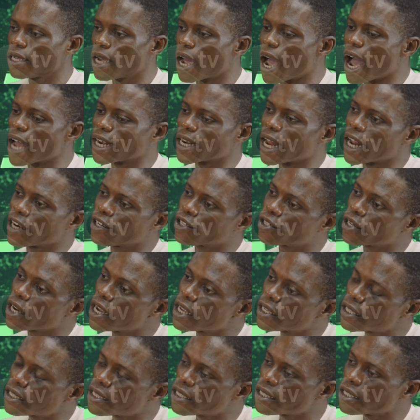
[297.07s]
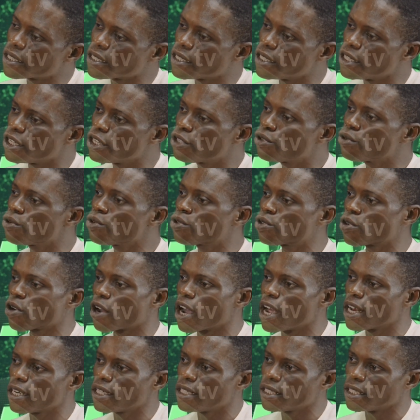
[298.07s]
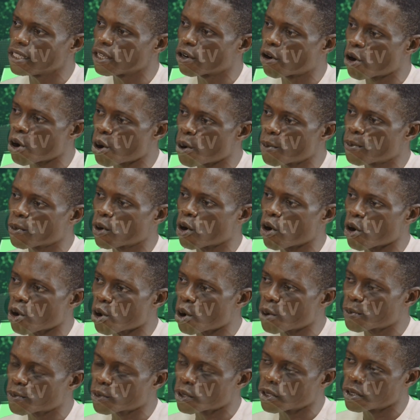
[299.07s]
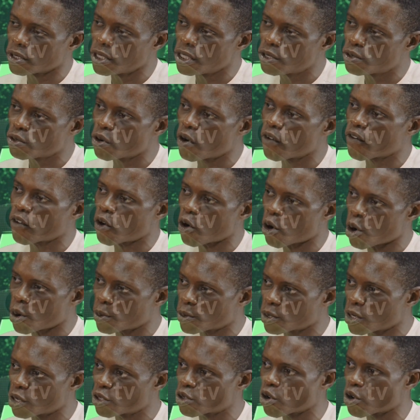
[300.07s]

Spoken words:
and address the issue surrounding the issue of corruption